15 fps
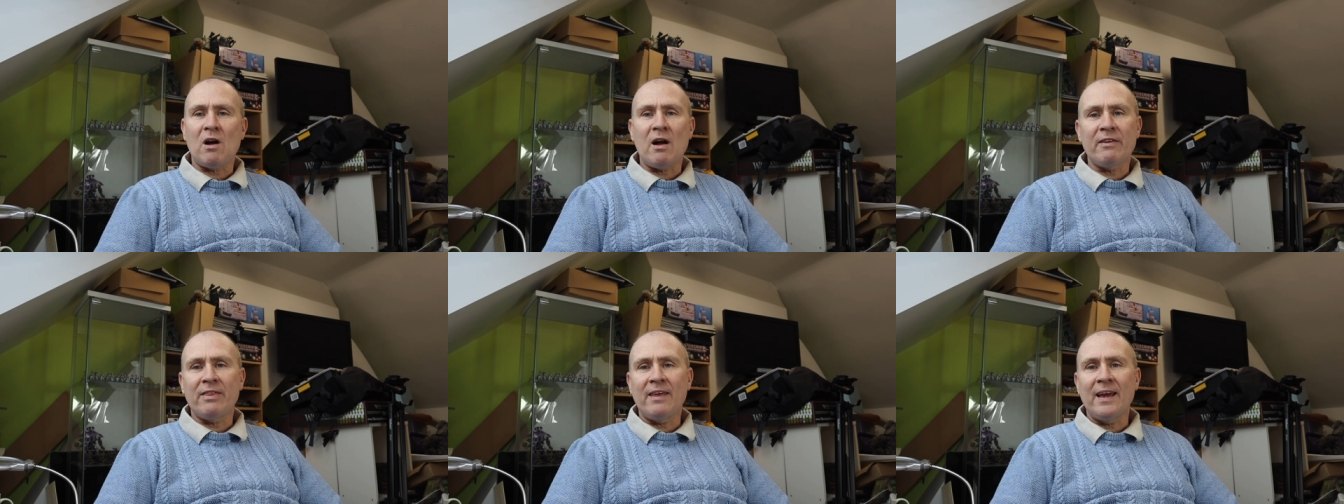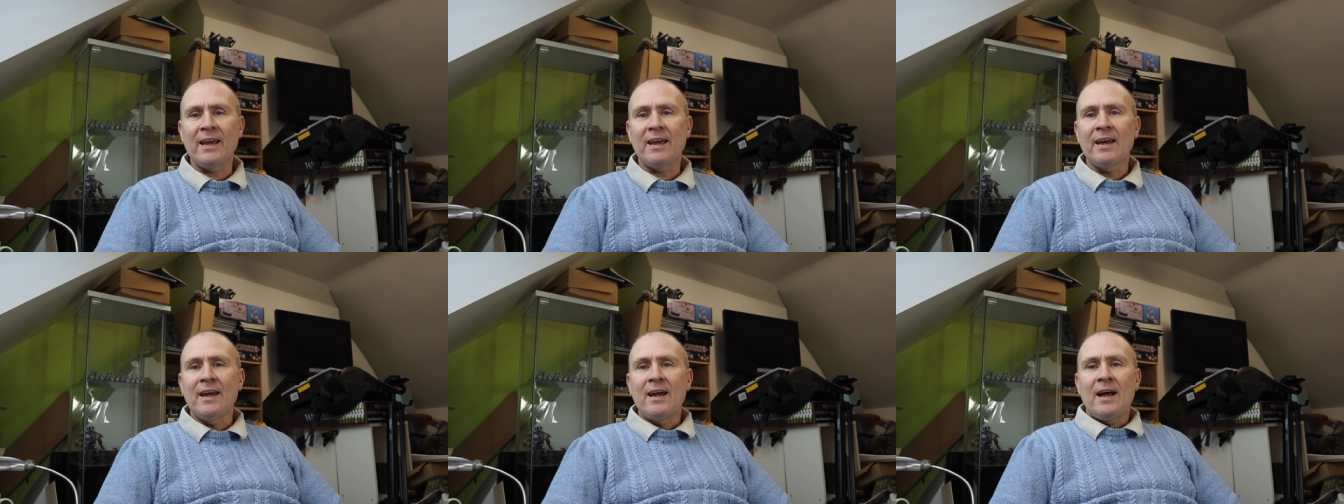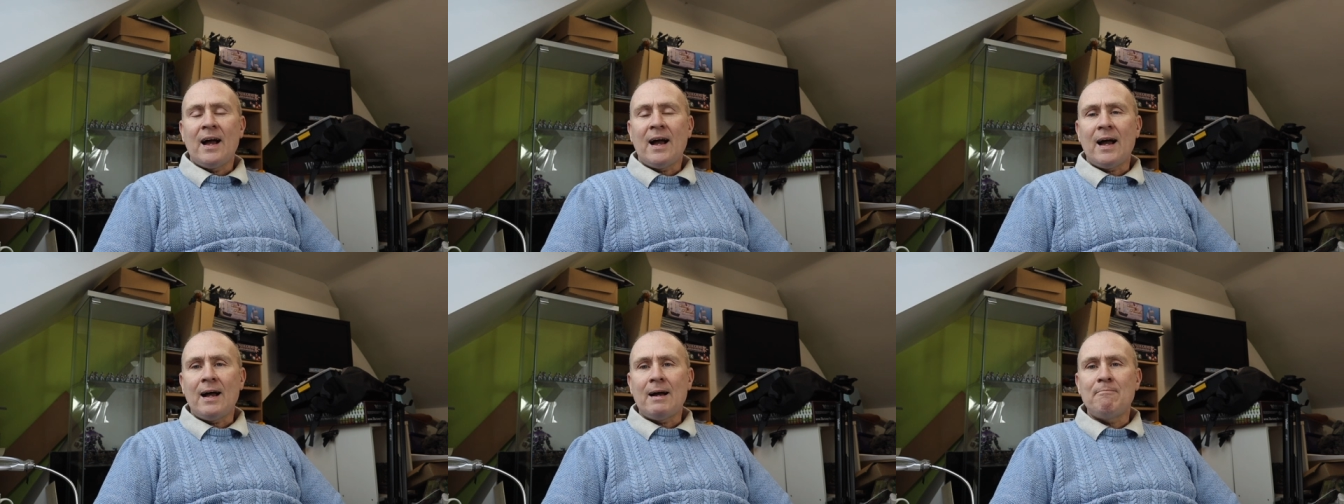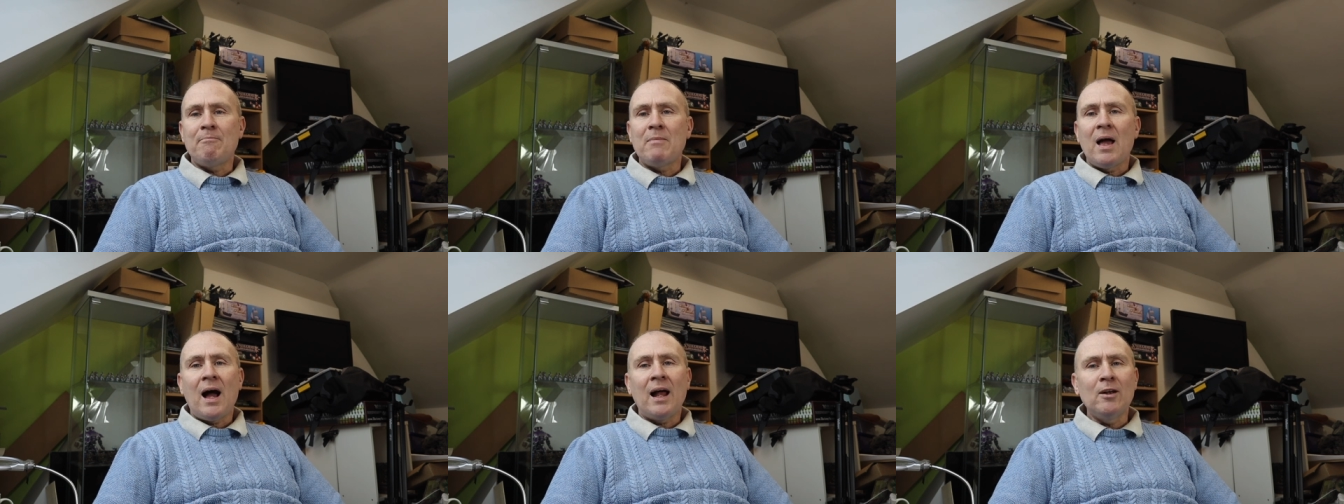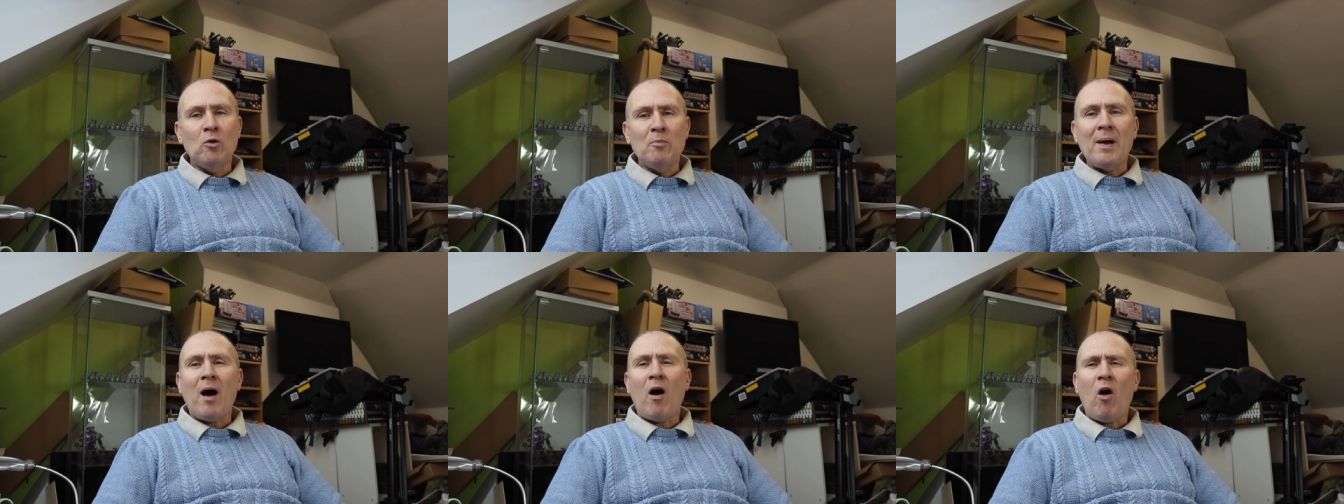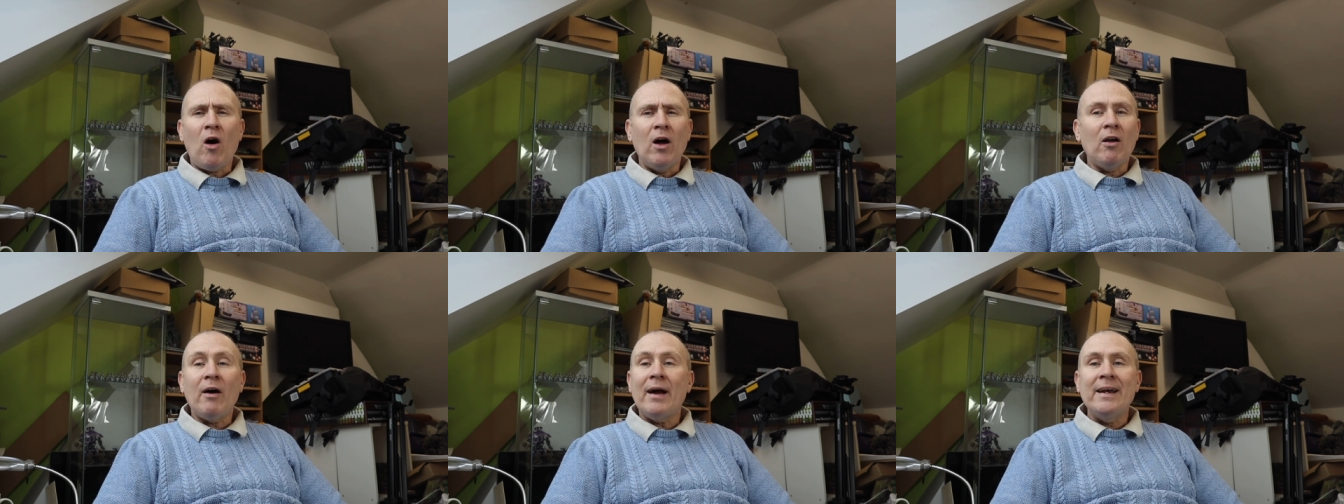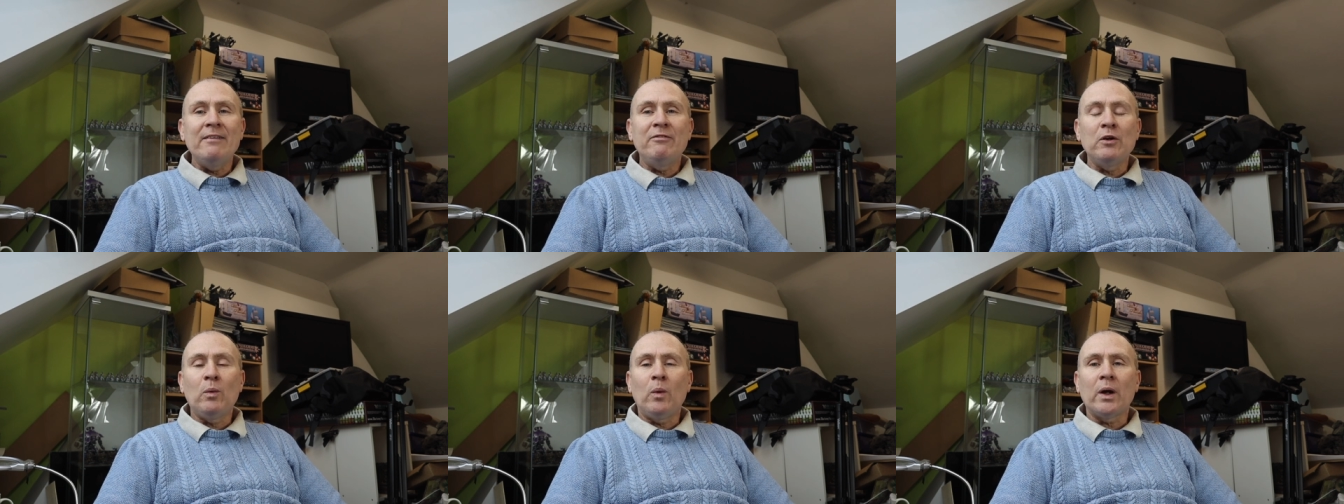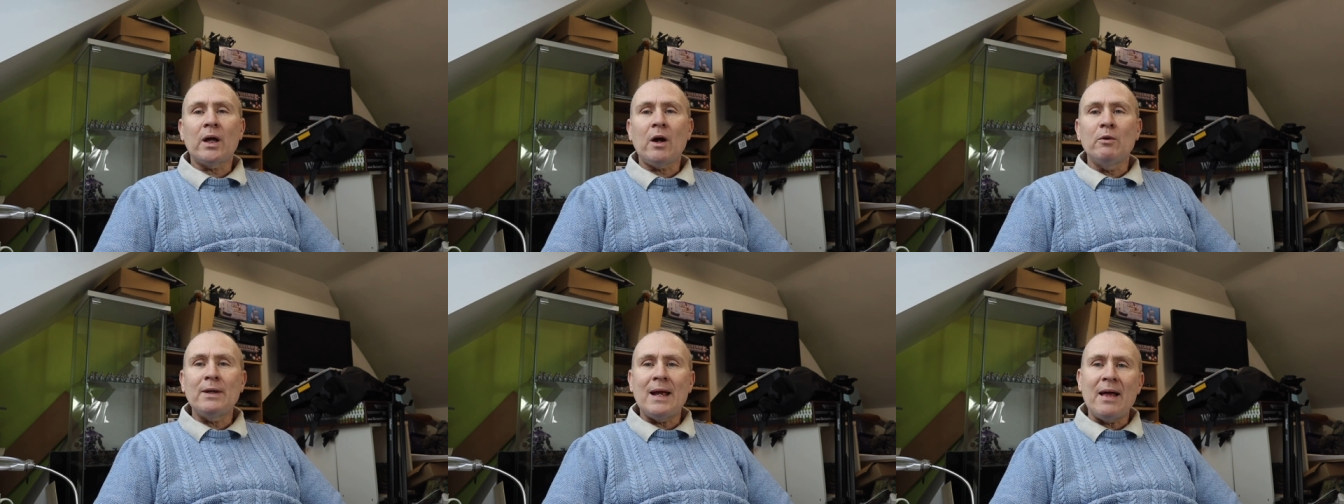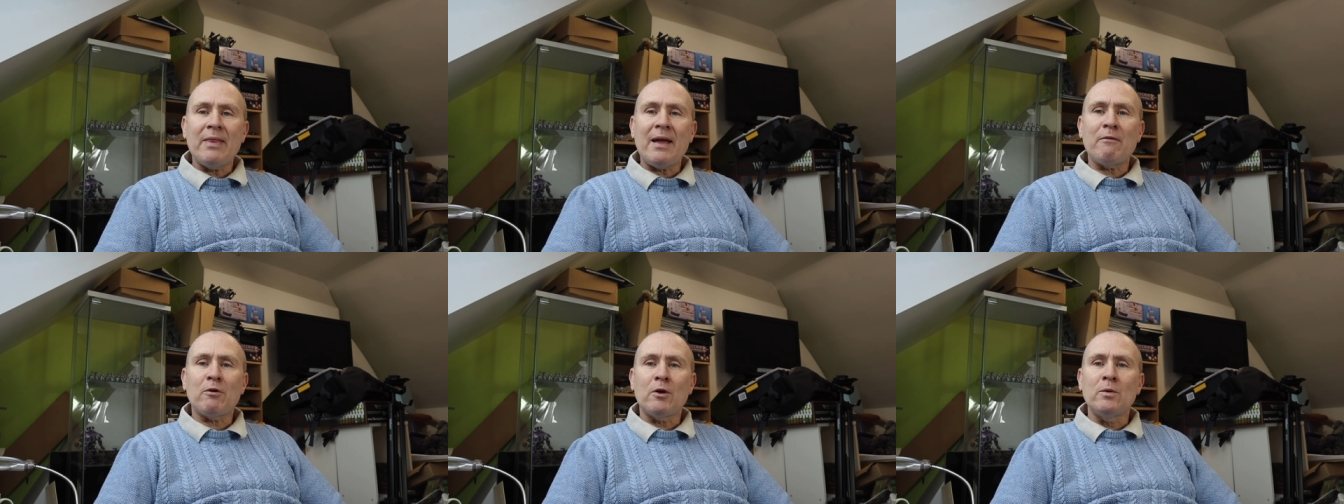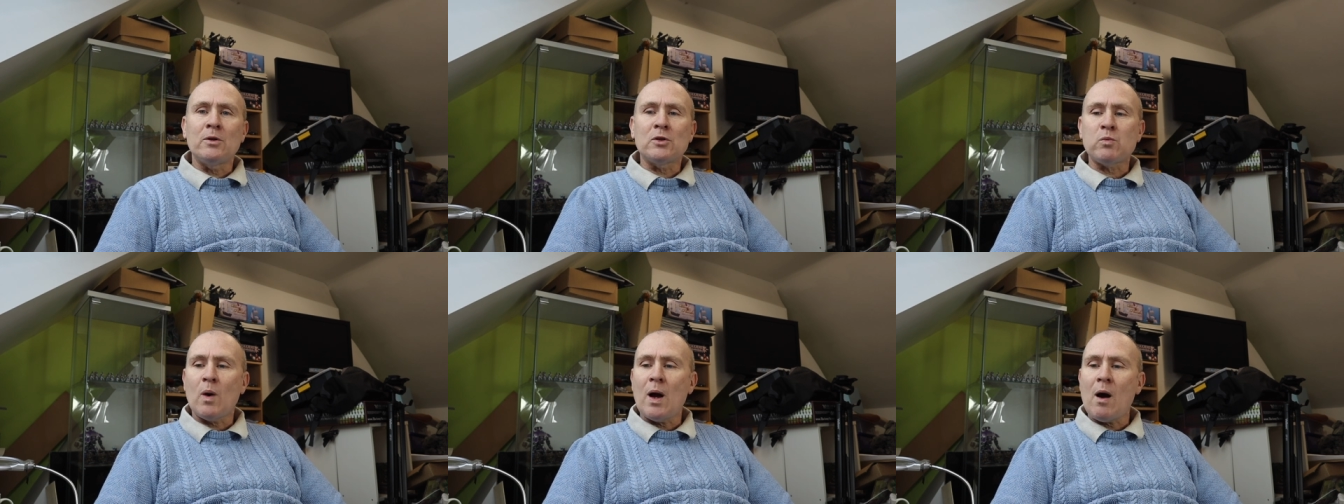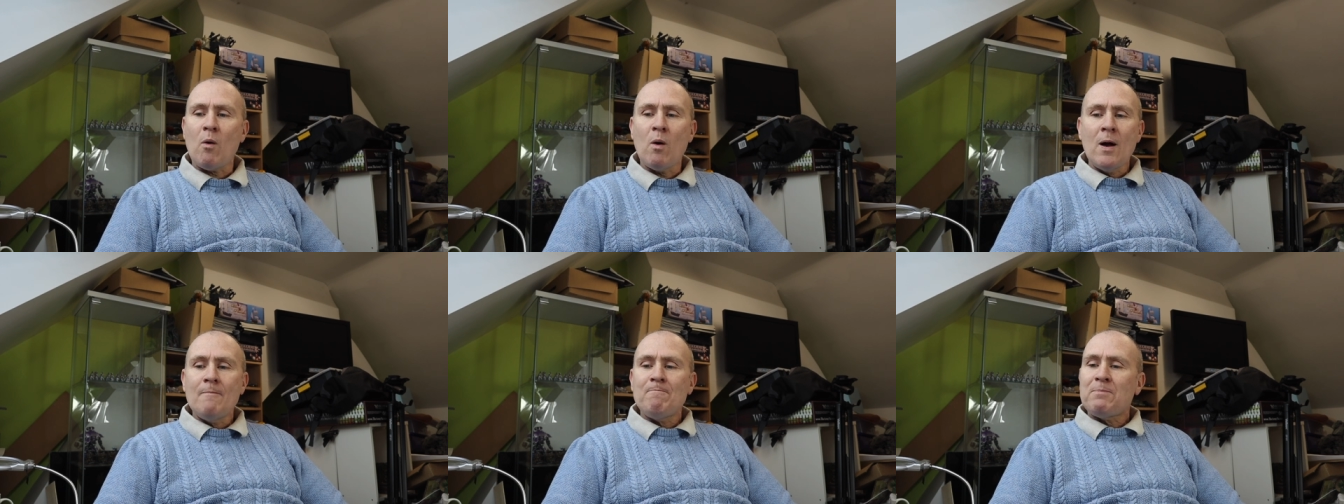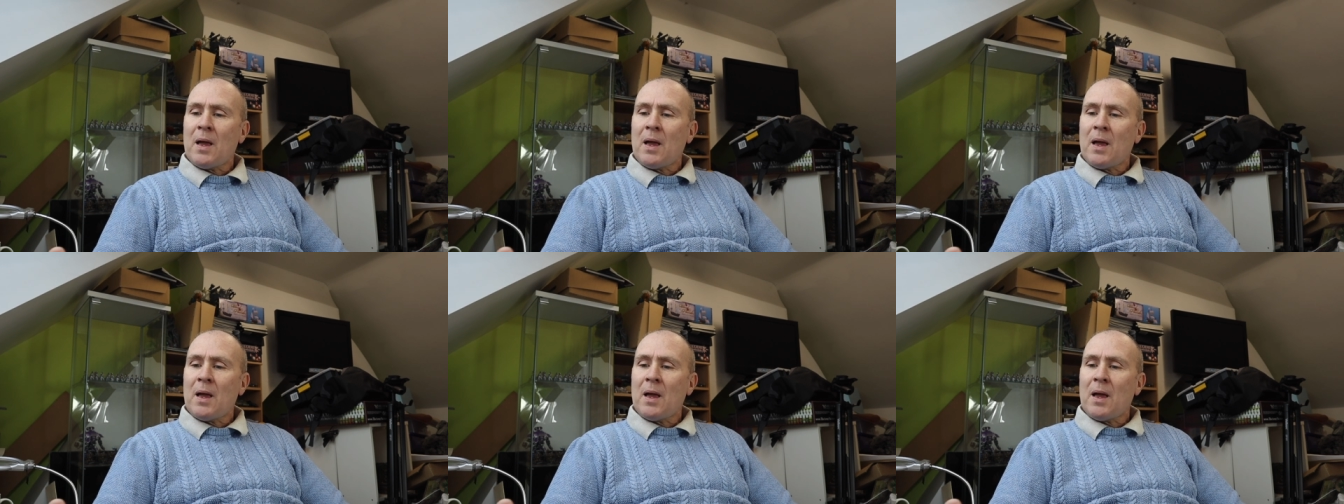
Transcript: I think um, a little bit of highlighting if you want to go down that route as well